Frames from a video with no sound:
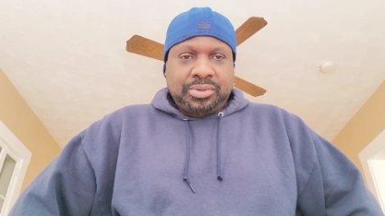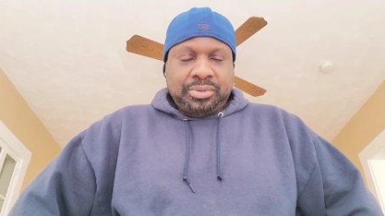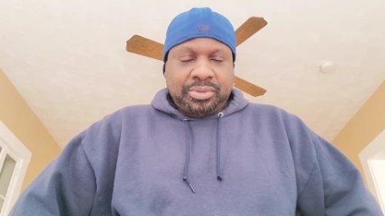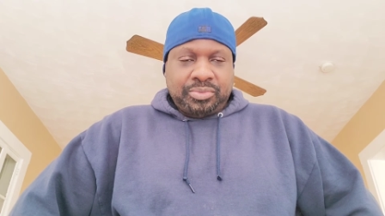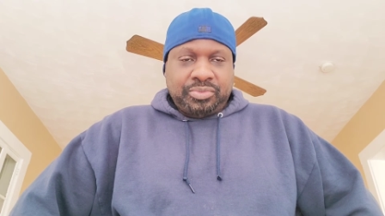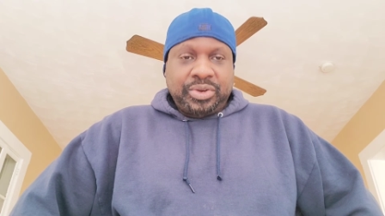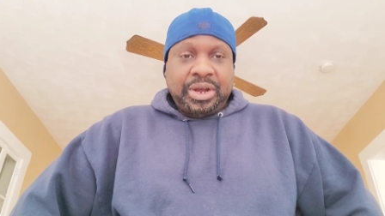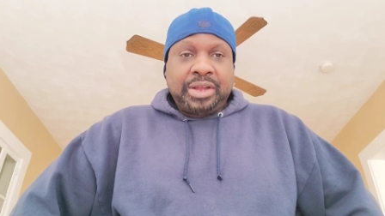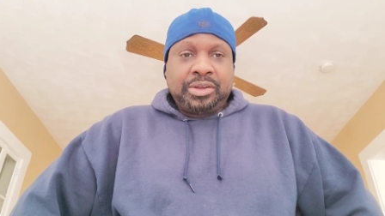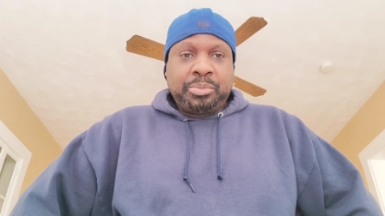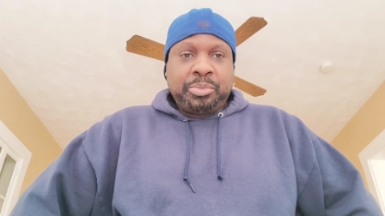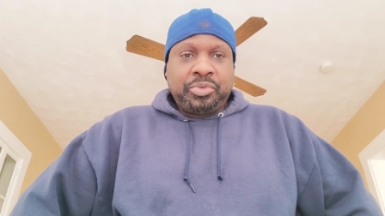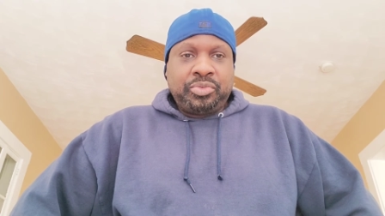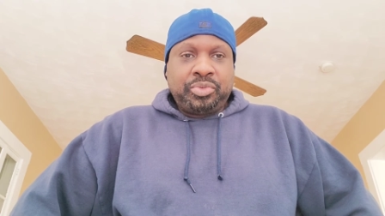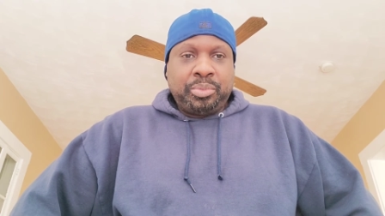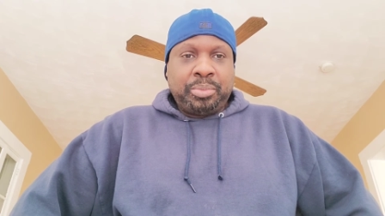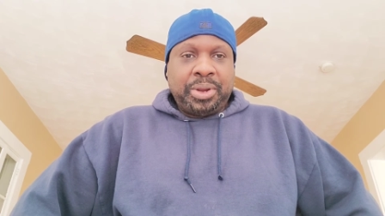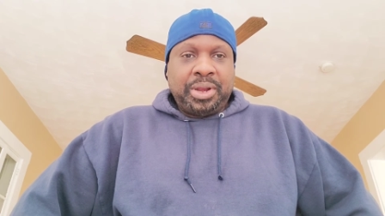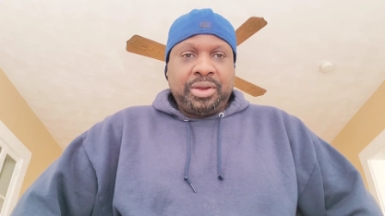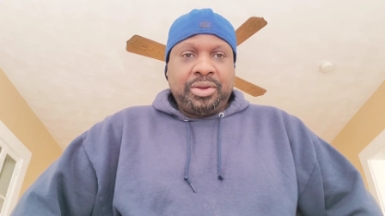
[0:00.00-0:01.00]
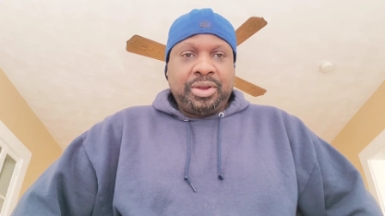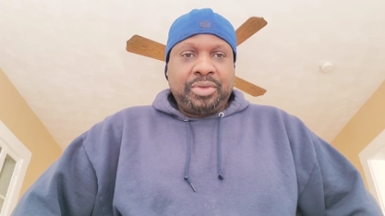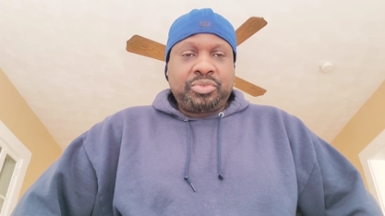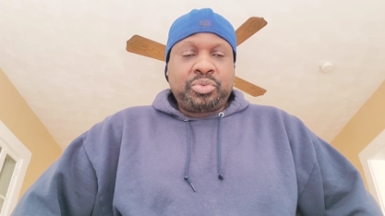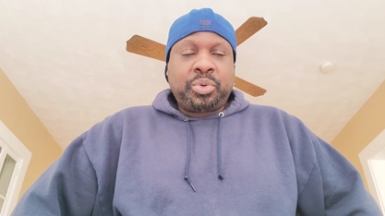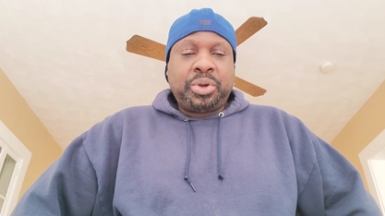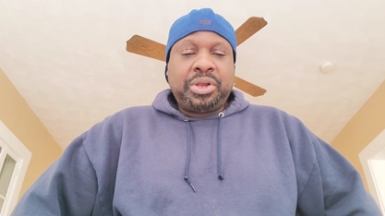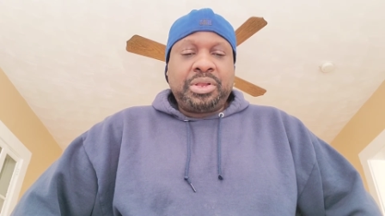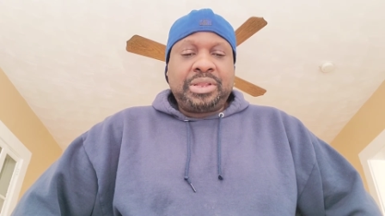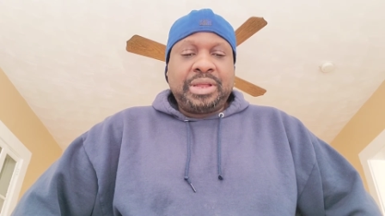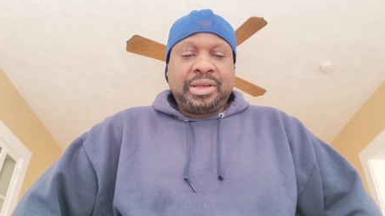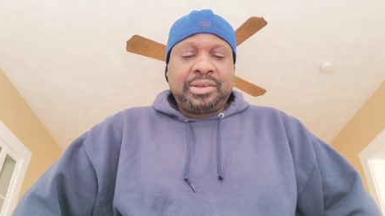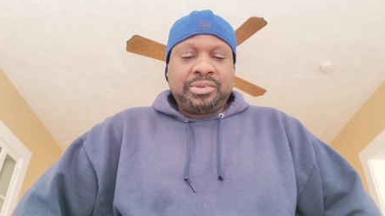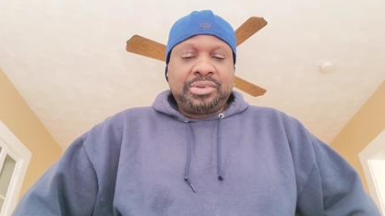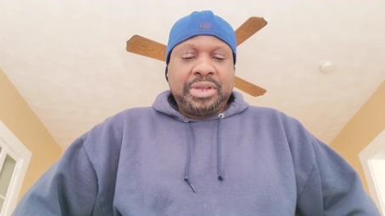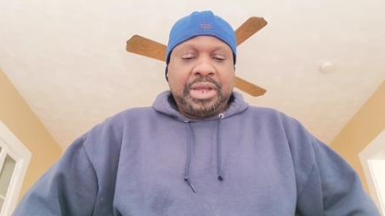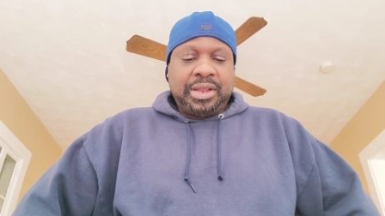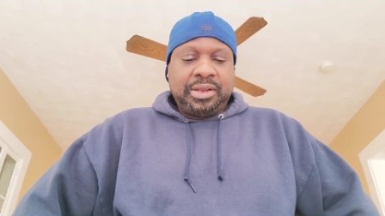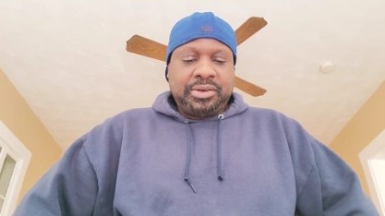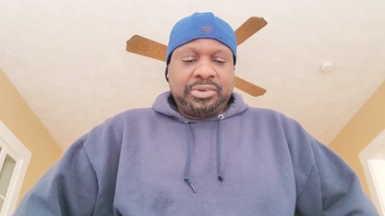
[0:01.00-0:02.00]
Follow me for a minute. You have
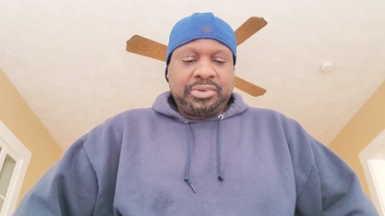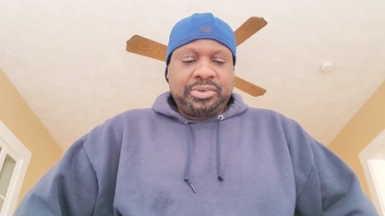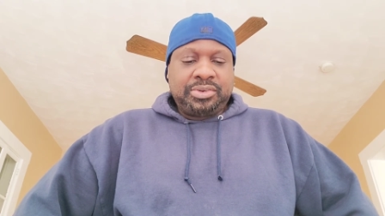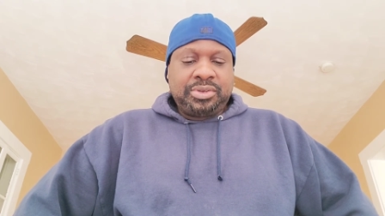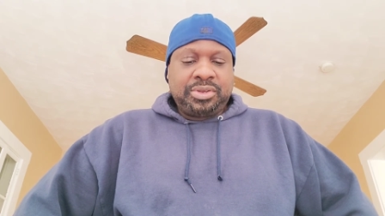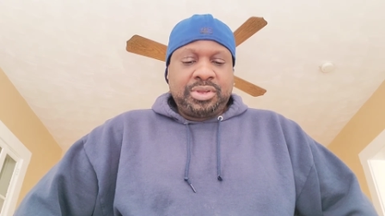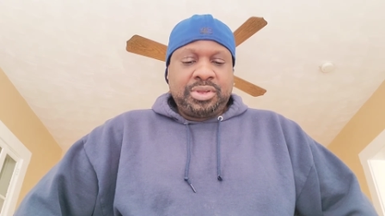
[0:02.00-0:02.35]
$20,000.